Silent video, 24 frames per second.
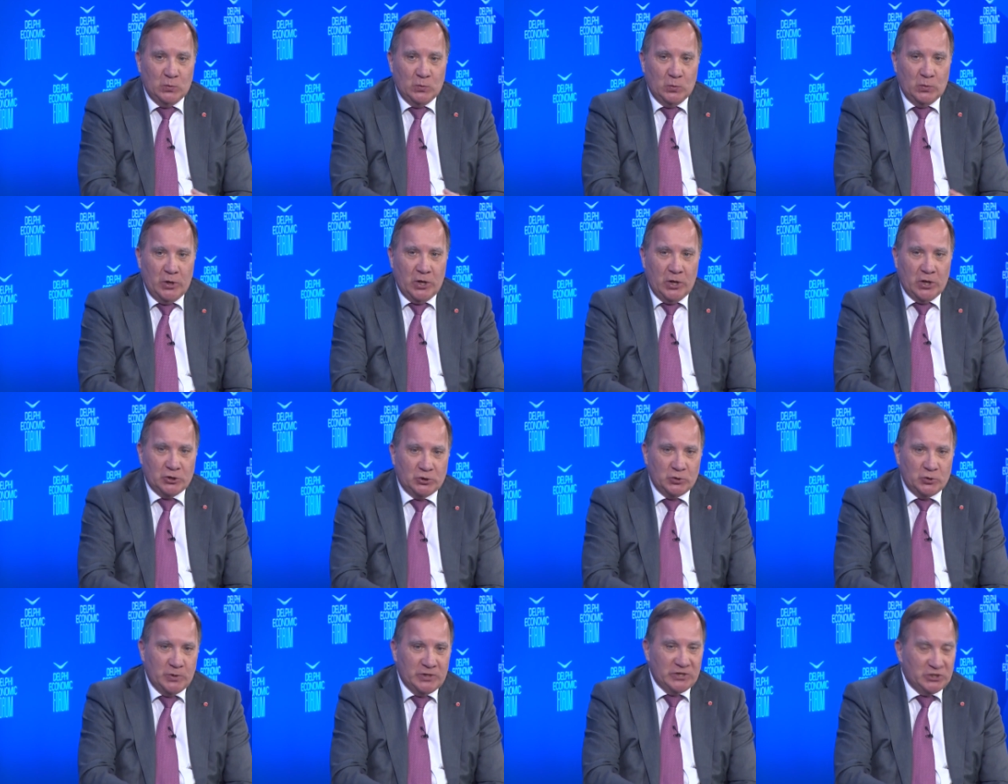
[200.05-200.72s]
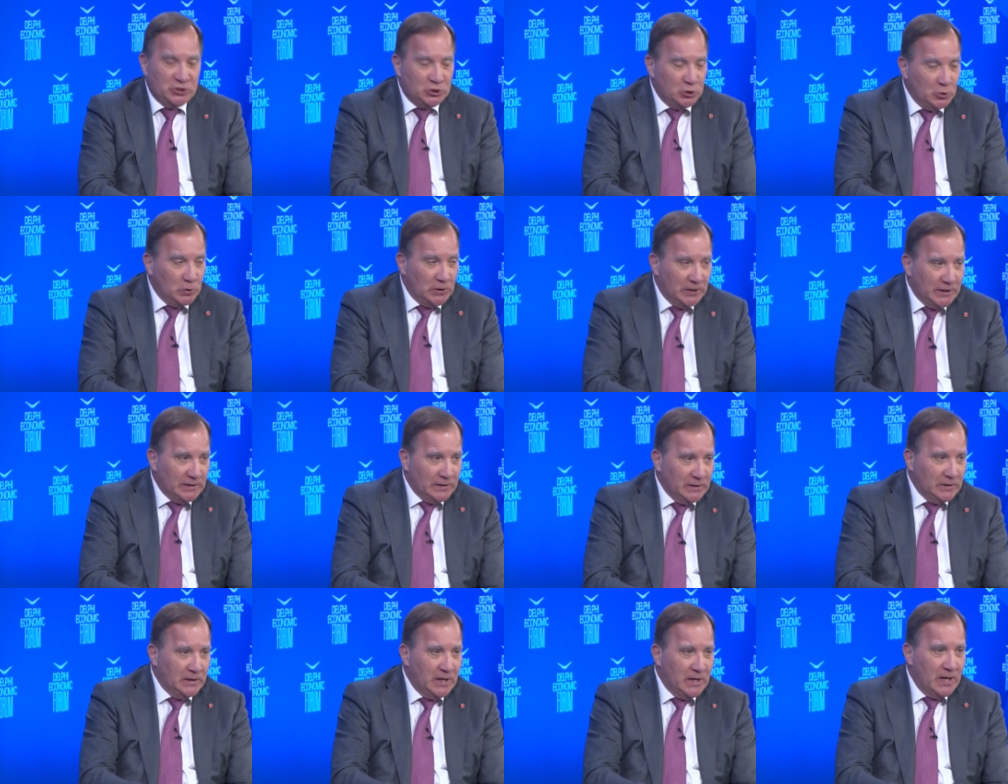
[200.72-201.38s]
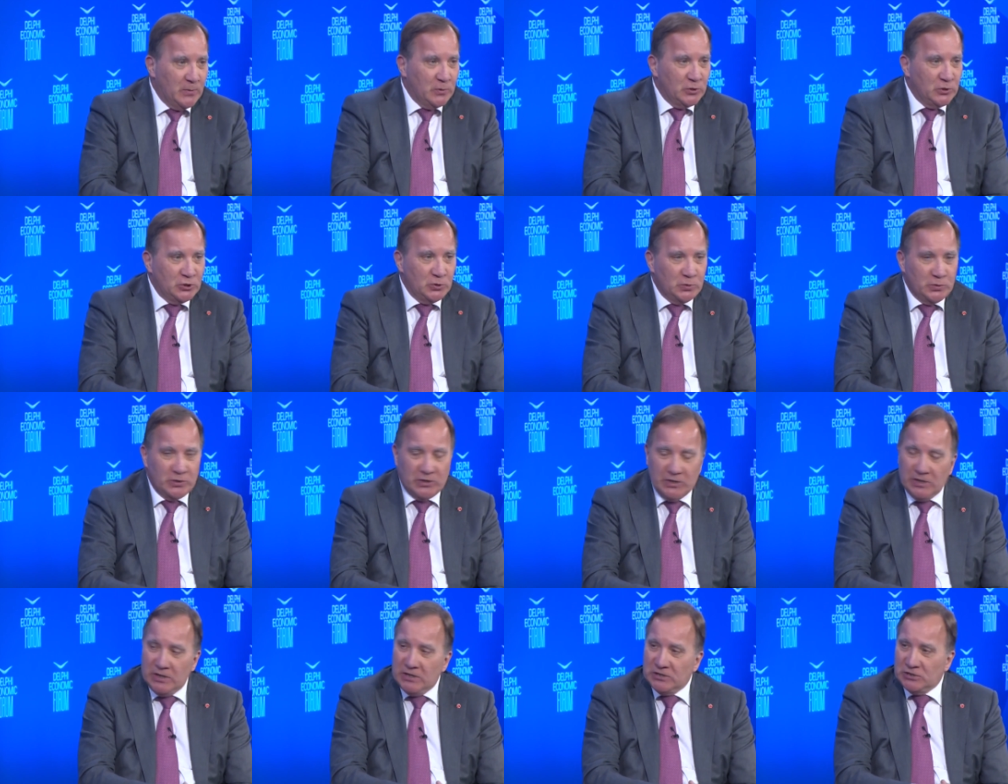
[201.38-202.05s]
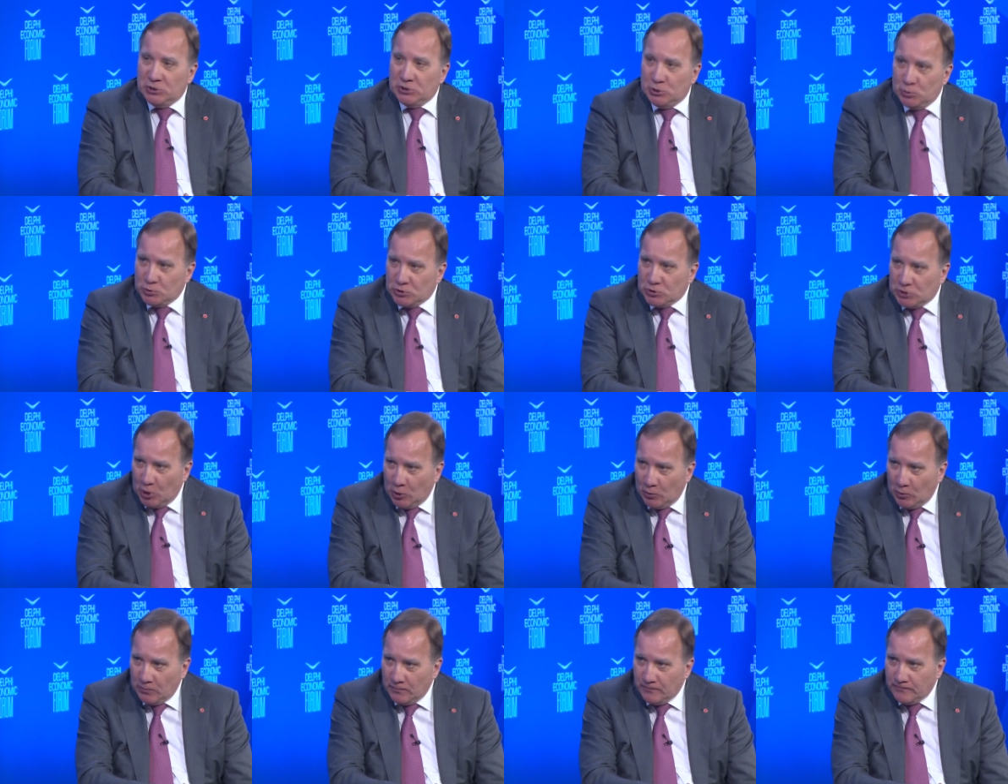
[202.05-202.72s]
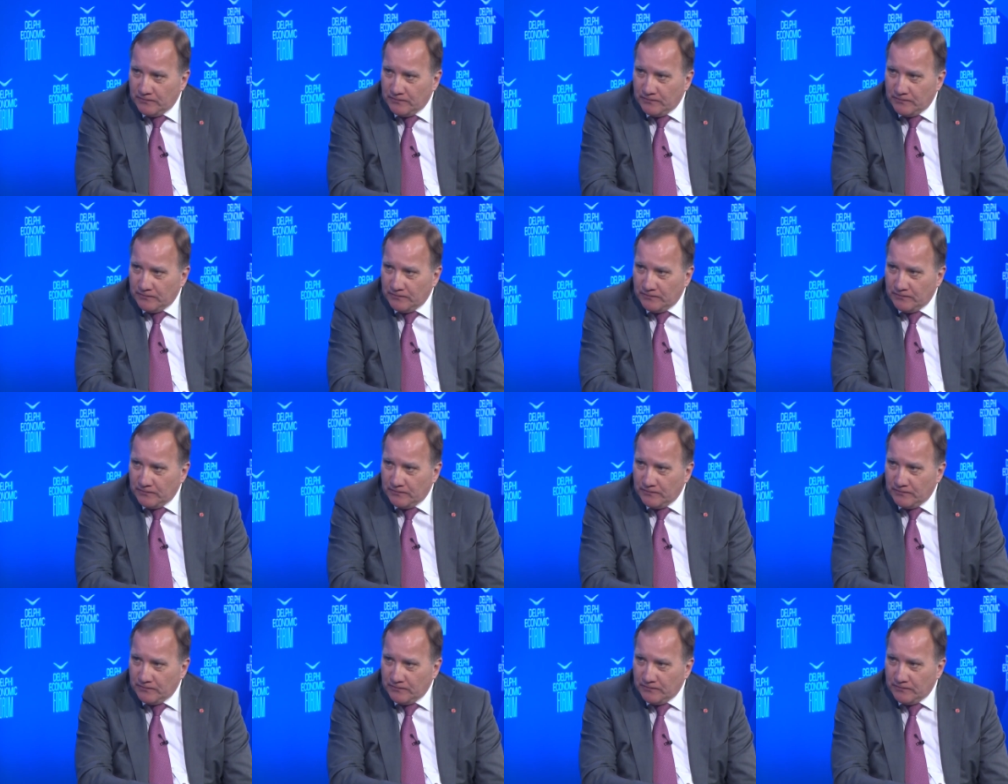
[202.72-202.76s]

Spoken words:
we are doing too little and we're doing it too slow.